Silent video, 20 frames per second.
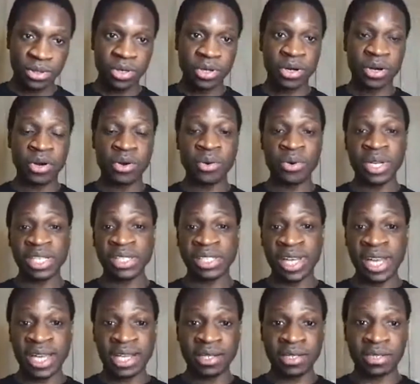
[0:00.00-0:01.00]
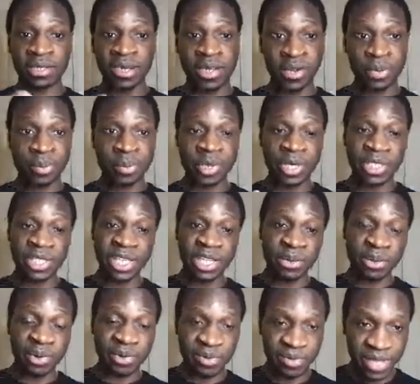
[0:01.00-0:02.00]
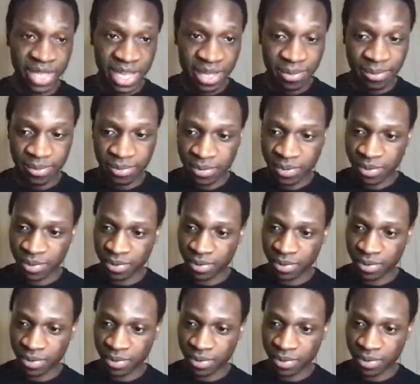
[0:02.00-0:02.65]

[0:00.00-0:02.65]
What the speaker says: you're always like competing with them.